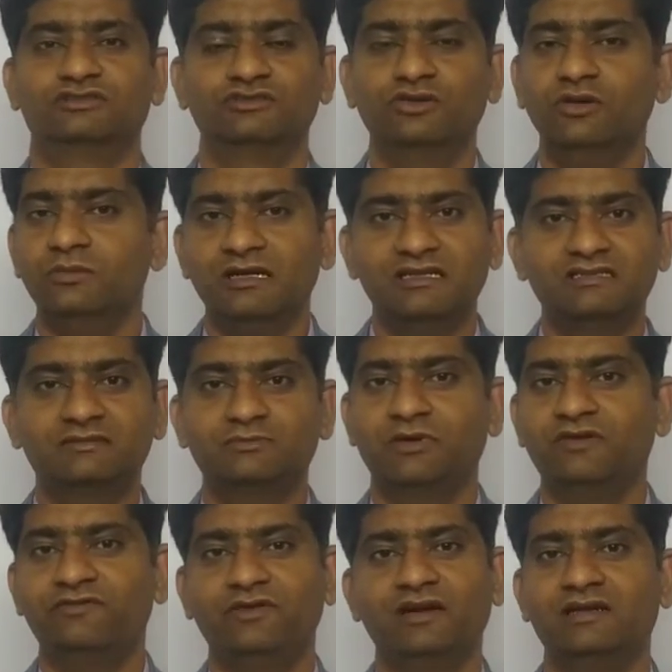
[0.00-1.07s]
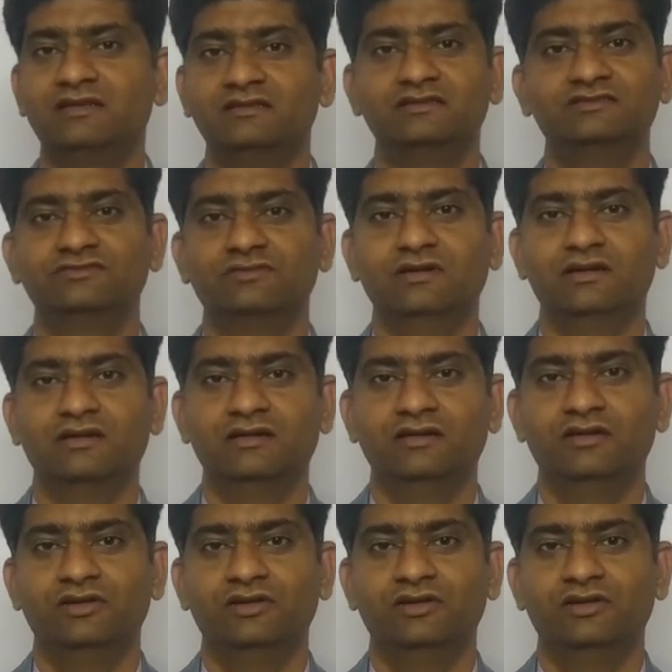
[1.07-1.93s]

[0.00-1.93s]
Nobody is perfect in this world,